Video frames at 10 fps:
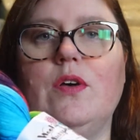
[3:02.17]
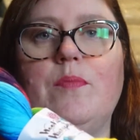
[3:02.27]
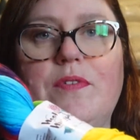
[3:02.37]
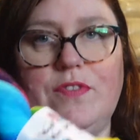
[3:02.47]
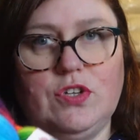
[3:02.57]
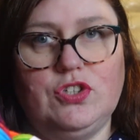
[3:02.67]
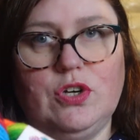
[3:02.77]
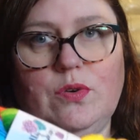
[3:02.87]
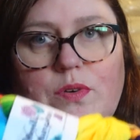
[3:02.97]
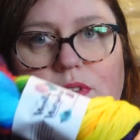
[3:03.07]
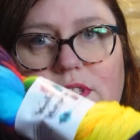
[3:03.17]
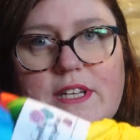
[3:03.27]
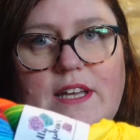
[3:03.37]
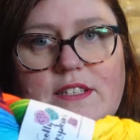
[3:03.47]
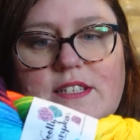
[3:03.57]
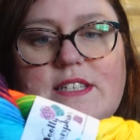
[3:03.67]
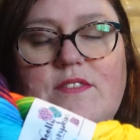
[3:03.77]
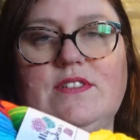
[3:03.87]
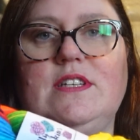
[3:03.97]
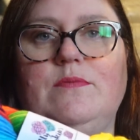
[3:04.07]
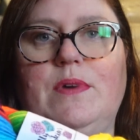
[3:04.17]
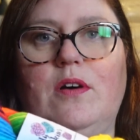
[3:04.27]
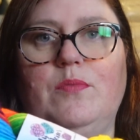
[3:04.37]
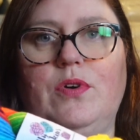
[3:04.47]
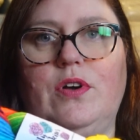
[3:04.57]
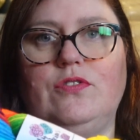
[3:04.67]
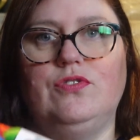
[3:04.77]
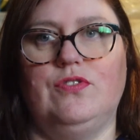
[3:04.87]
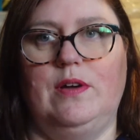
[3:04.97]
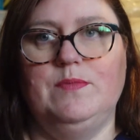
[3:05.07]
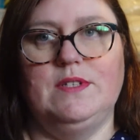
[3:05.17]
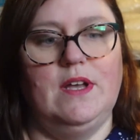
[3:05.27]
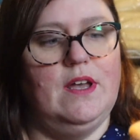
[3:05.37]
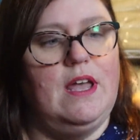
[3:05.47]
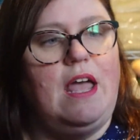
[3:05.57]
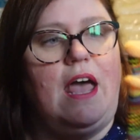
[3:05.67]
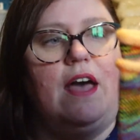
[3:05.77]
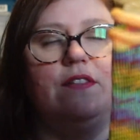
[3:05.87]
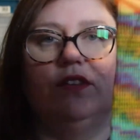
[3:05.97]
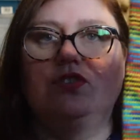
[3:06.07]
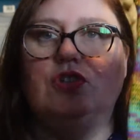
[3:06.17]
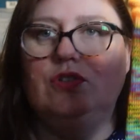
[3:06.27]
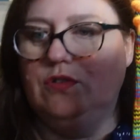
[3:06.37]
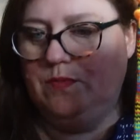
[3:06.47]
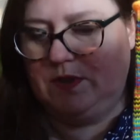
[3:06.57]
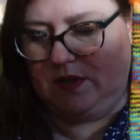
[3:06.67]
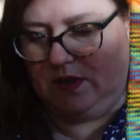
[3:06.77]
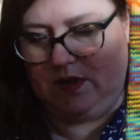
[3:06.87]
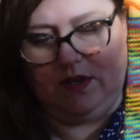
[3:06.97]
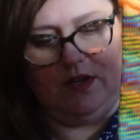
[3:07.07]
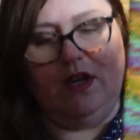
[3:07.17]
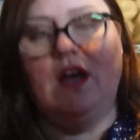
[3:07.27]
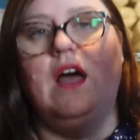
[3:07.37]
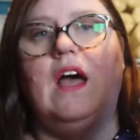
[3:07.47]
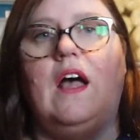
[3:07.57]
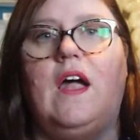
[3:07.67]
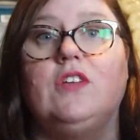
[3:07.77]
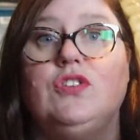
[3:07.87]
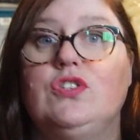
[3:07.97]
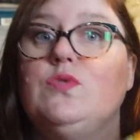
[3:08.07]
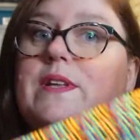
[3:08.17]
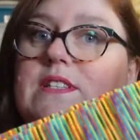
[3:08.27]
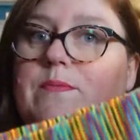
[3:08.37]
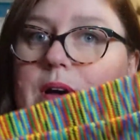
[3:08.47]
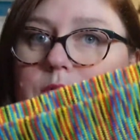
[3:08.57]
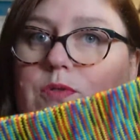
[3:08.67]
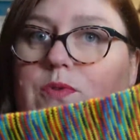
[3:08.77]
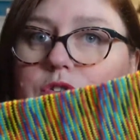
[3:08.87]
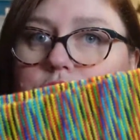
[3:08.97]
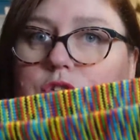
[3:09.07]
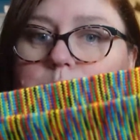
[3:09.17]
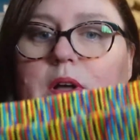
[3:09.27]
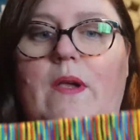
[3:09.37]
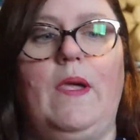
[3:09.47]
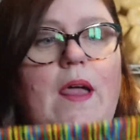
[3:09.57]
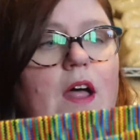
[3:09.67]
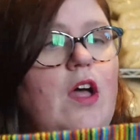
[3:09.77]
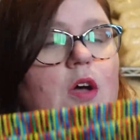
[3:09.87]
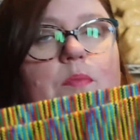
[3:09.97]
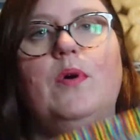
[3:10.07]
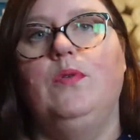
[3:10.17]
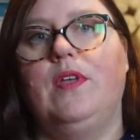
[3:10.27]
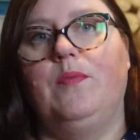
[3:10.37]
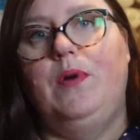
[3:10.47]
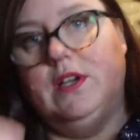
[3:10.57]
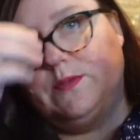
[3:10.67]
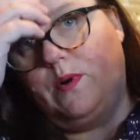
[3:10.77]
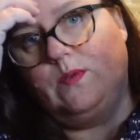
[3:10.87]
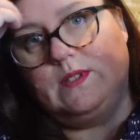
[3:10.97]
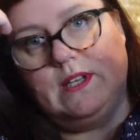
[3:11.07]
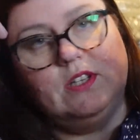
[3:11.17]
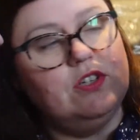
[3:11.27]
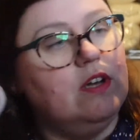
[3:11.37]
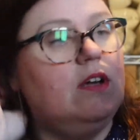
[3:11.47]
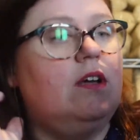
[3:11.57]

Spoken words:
But for the show, the skeins are £17 per 100 grams and the tubes are just £20 per tube. Both are plus postage.